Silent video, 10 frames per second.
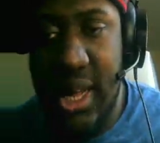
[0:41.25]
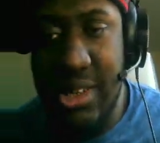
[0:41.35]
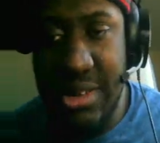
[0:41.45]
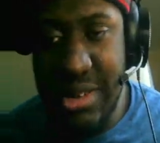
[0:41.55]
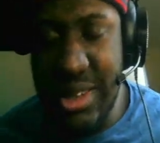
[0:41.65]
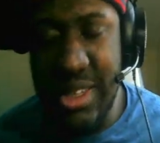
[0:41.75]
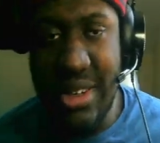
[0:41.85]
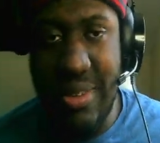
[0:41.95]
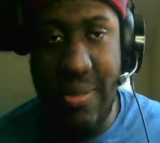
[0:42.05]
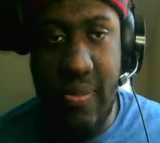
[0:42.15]
due to
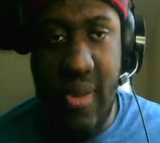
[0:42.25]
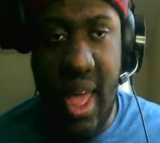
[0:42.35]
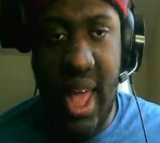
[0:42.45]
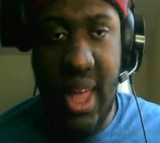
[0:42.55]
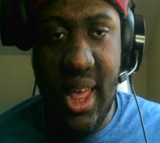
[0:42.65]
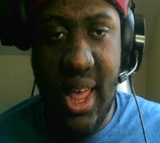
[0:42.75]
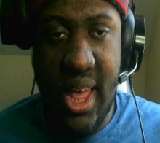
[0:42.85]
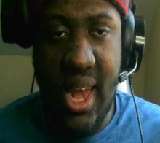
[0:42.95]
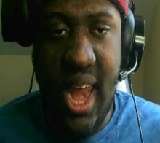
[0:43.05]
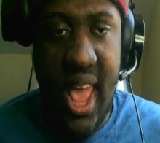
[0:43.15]
the fact
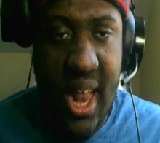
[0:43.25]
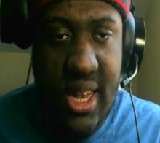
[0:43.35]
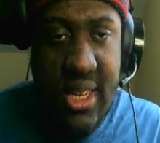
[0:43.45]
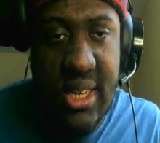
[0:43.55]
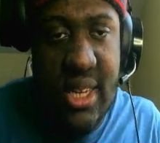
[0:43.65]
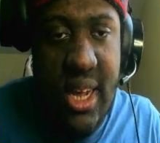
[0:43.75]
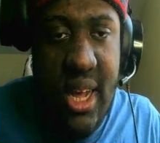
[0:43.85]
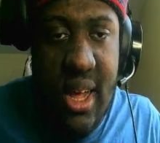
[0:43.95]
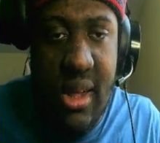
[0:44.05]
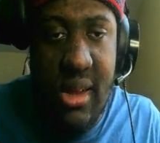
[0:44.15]
that
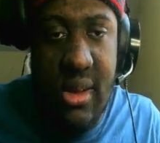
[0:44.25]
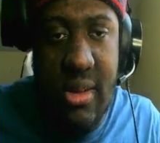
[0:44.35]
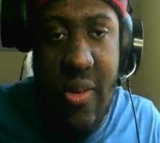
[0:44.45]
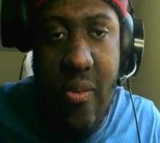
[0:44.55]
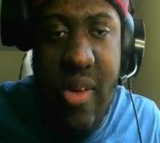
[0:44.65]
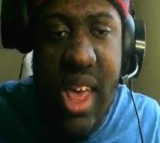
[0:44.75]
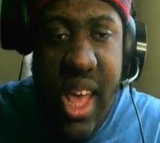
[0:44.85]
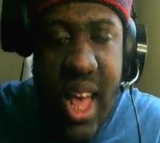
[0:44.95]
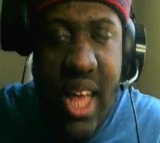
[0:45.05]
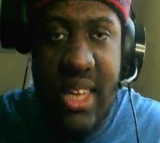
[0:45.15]
we
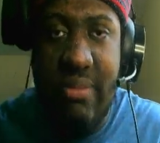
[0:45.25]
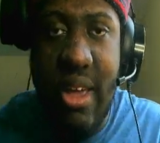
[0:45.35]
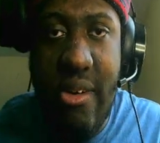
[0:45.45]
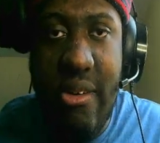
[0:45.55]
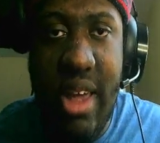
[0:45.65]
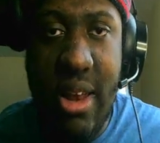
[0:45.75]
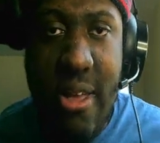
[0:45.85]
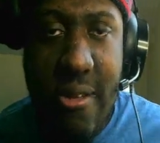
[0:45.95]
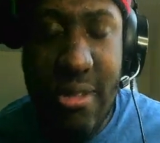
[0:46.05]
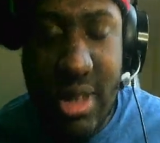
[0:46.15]
got some very great news.